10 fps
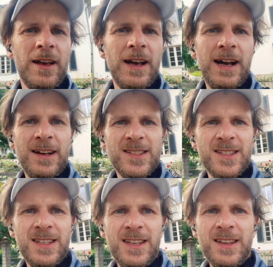I
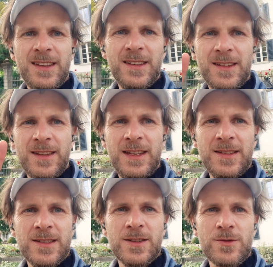see
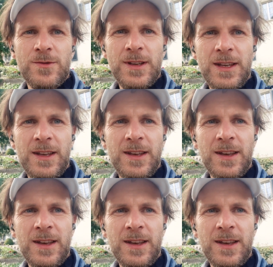this tree.